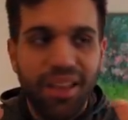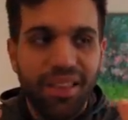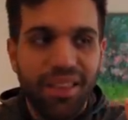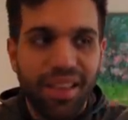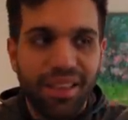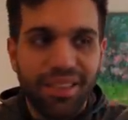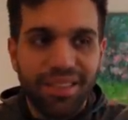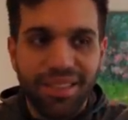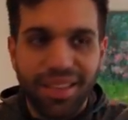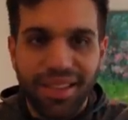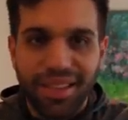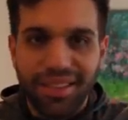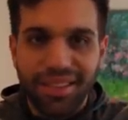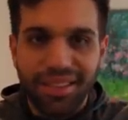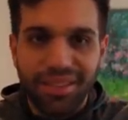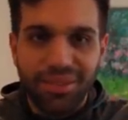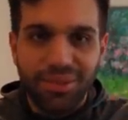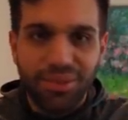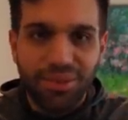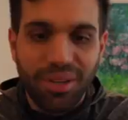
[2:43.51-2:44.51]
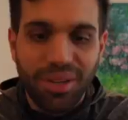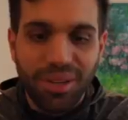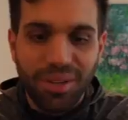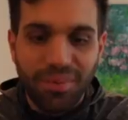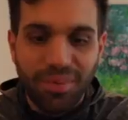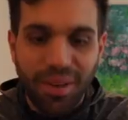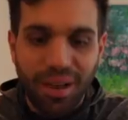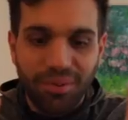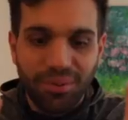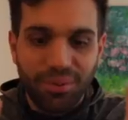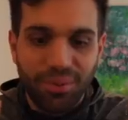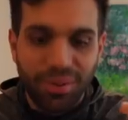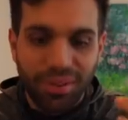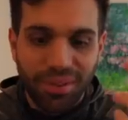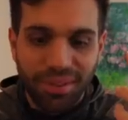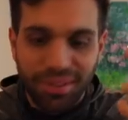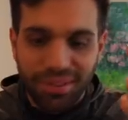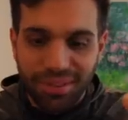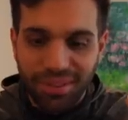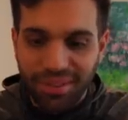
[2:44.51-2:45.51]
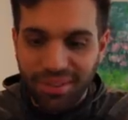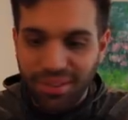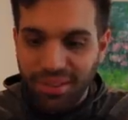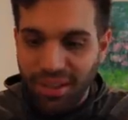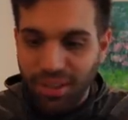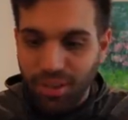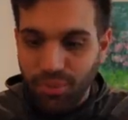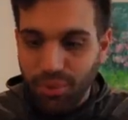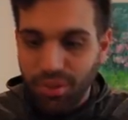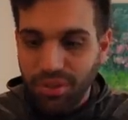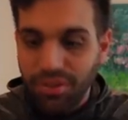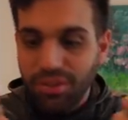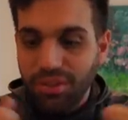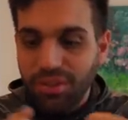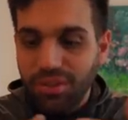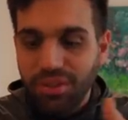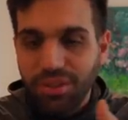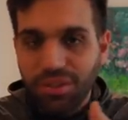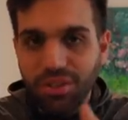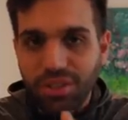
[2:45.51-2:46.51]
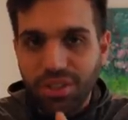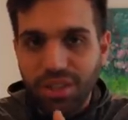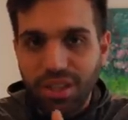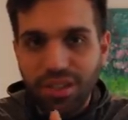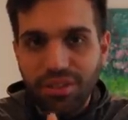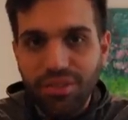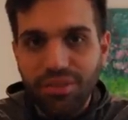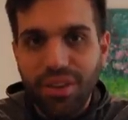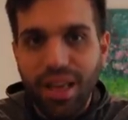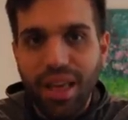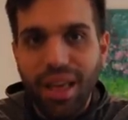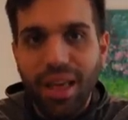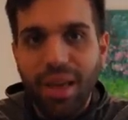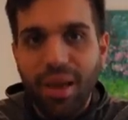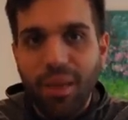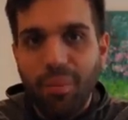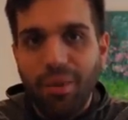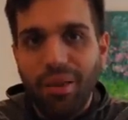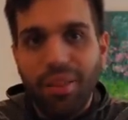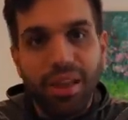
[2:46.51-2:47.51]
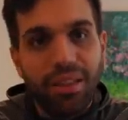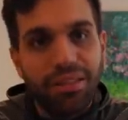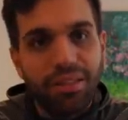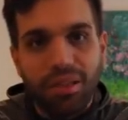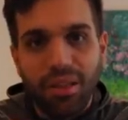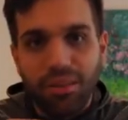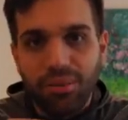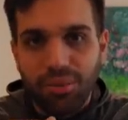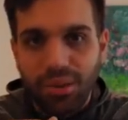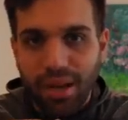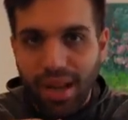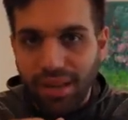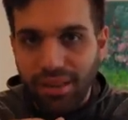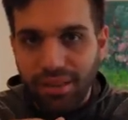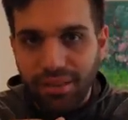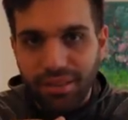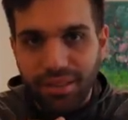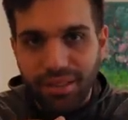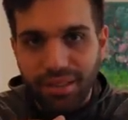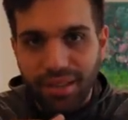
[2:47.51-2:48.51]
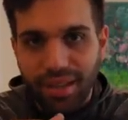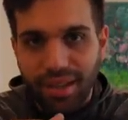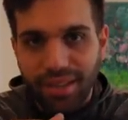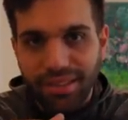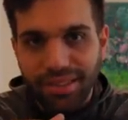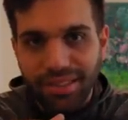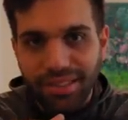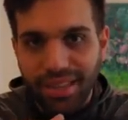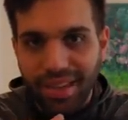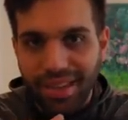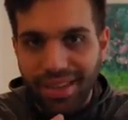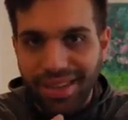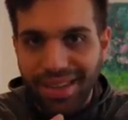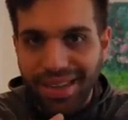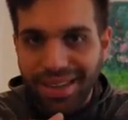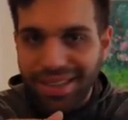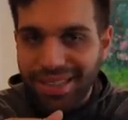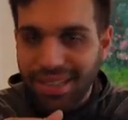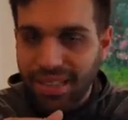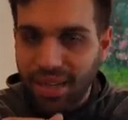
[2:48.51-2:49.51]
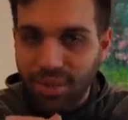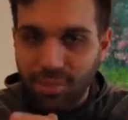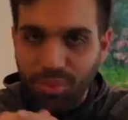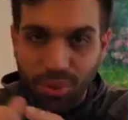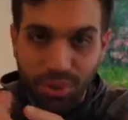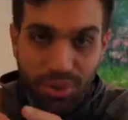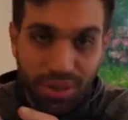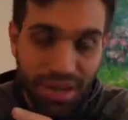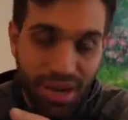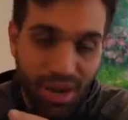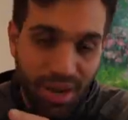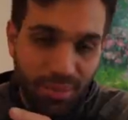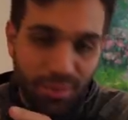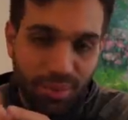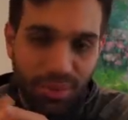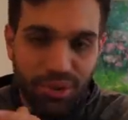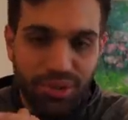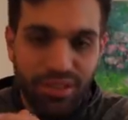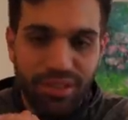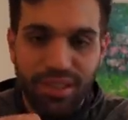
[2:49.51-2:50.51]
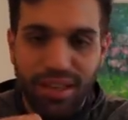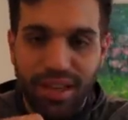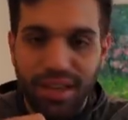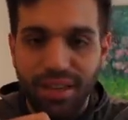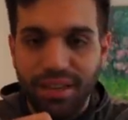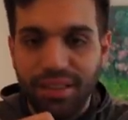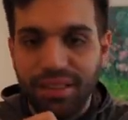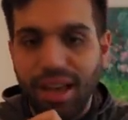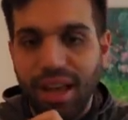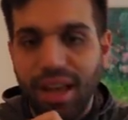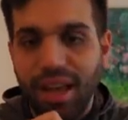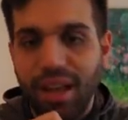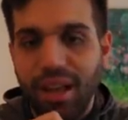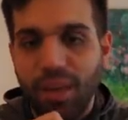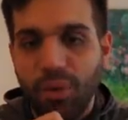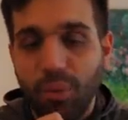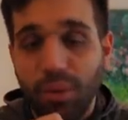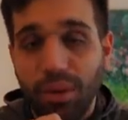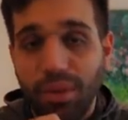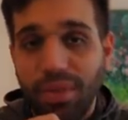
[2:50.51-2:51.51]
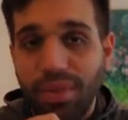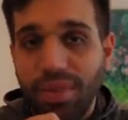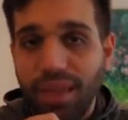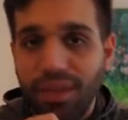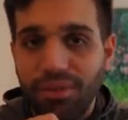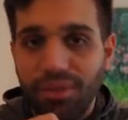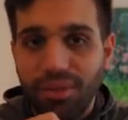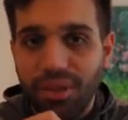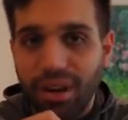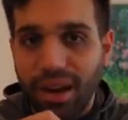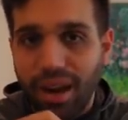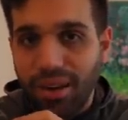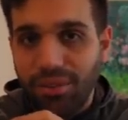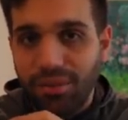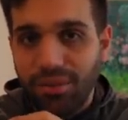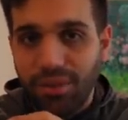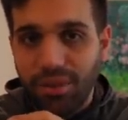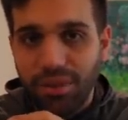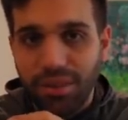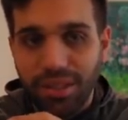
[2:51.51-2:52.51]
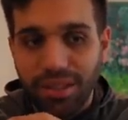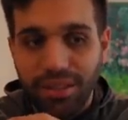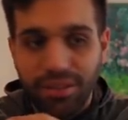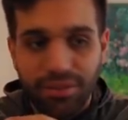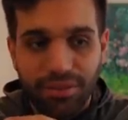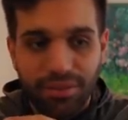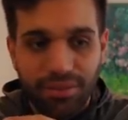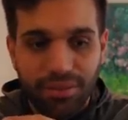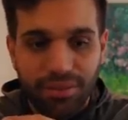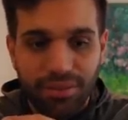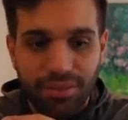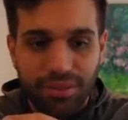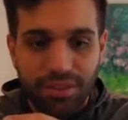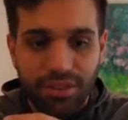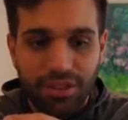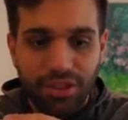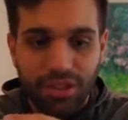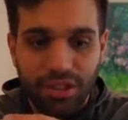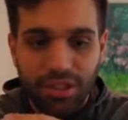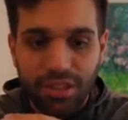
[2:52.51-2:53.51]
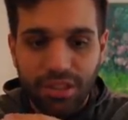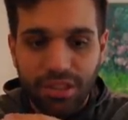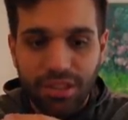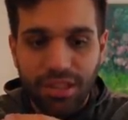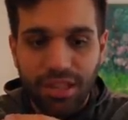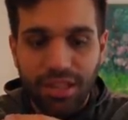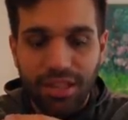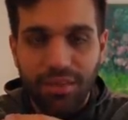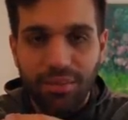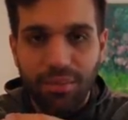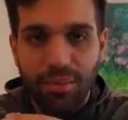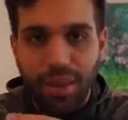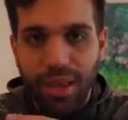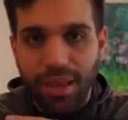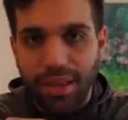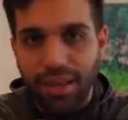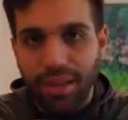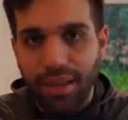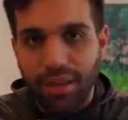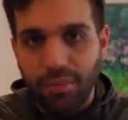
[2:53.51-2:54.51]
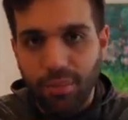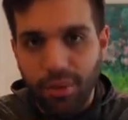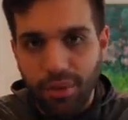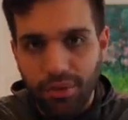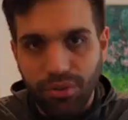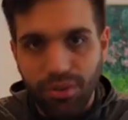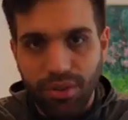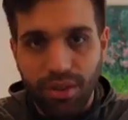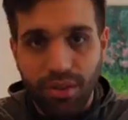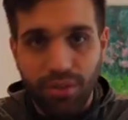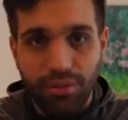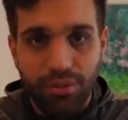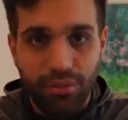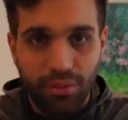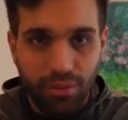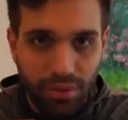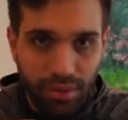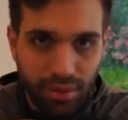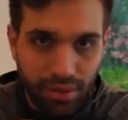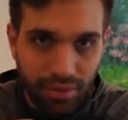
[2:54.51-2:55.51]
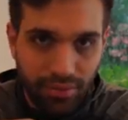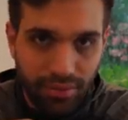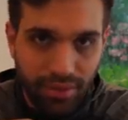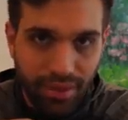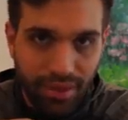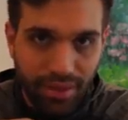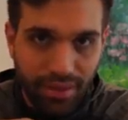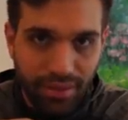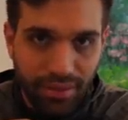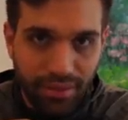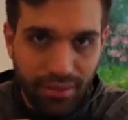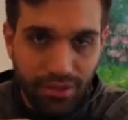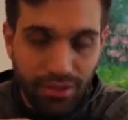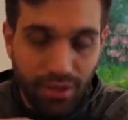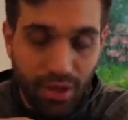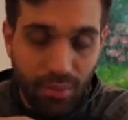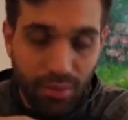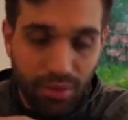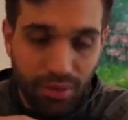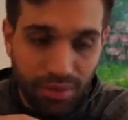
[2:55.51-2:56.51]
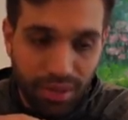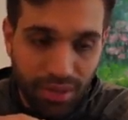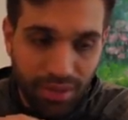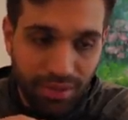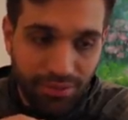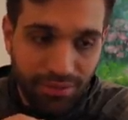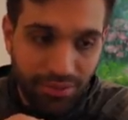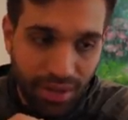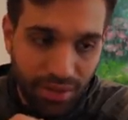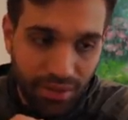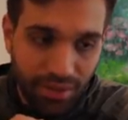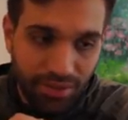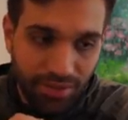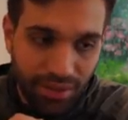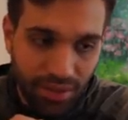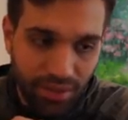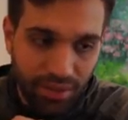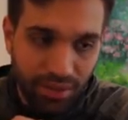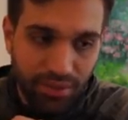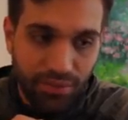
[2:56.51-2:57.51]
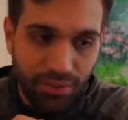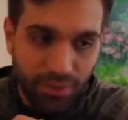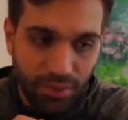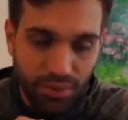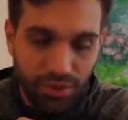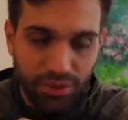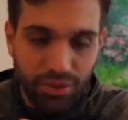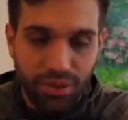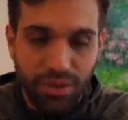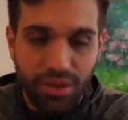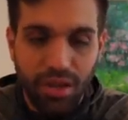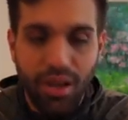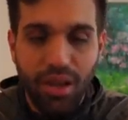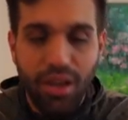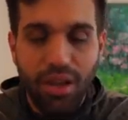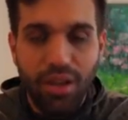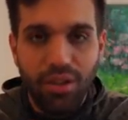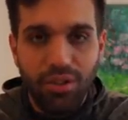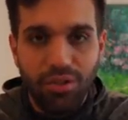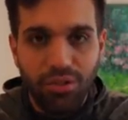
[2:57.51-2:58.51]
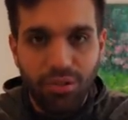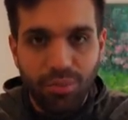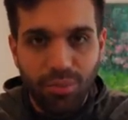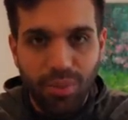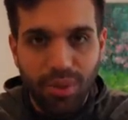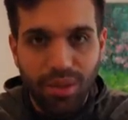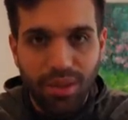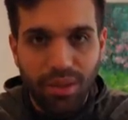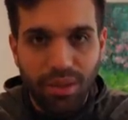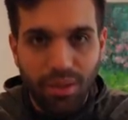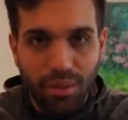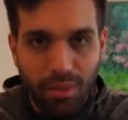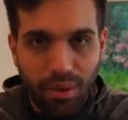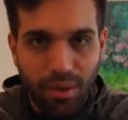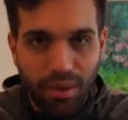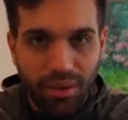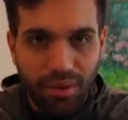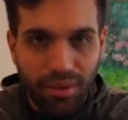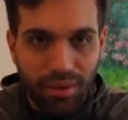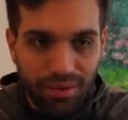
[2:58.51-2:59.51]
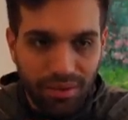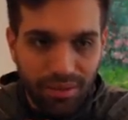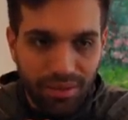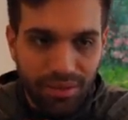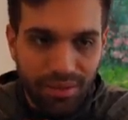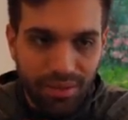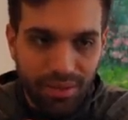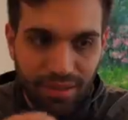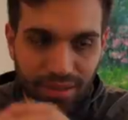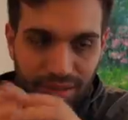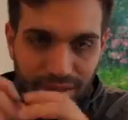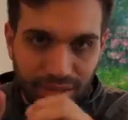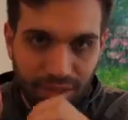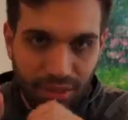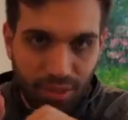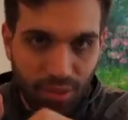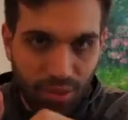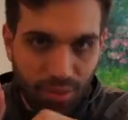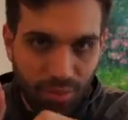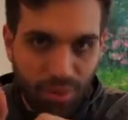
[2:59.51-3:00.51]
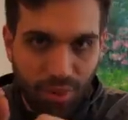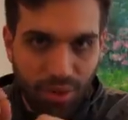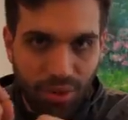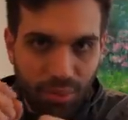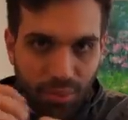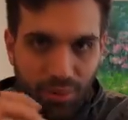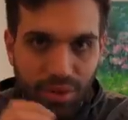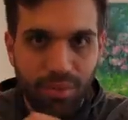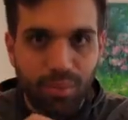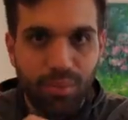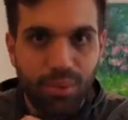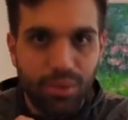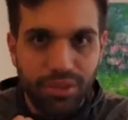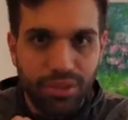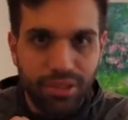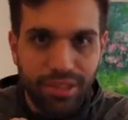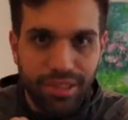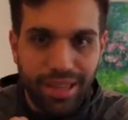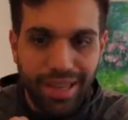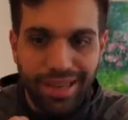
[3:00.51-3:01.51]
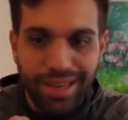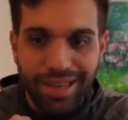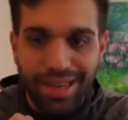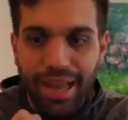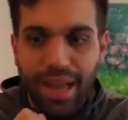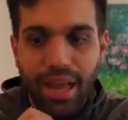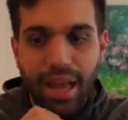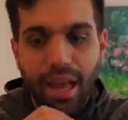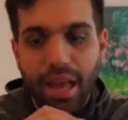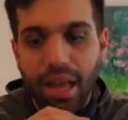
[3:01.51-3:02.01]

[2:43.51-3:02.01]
That's like the dream everyone like wants to achieve, but that's not the reality. I'd say 99.9% will never ever even succeed making music for a living. So I'm already very, very fortunate to be among this 0.1%.